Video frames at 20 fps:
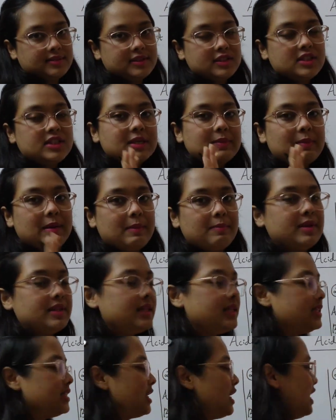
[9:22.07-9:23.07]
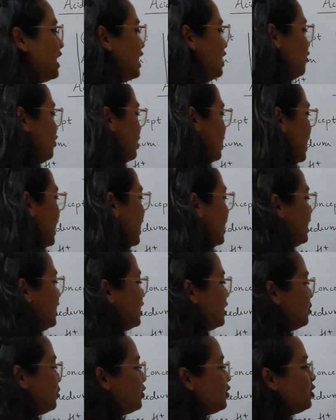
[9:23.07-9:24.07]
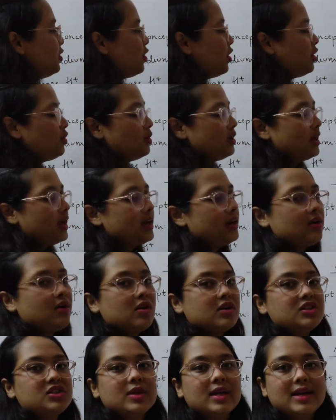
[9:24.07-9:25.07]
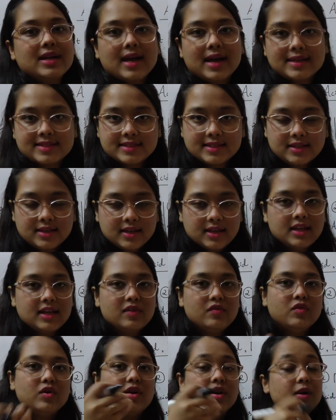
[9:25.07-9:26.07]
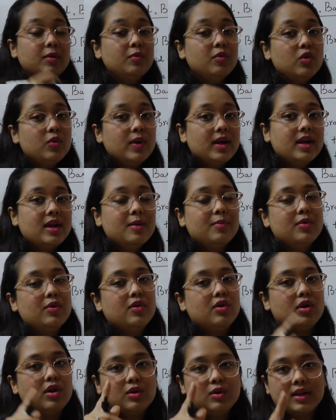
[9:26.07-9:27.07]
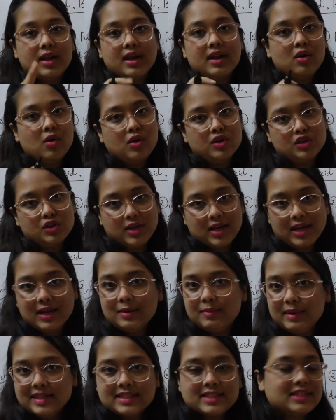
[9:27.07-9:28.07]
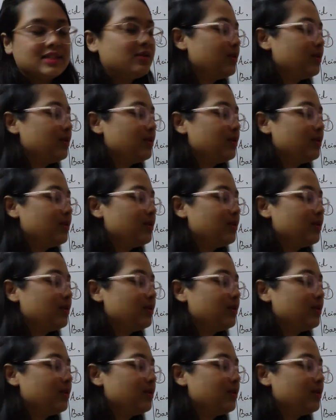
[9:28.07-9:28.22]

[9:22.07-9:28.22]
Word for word: Just remember this. If you're adding a proton, you'll get a conjugate acid. If you're removing a proton, you'll get a conjugate base.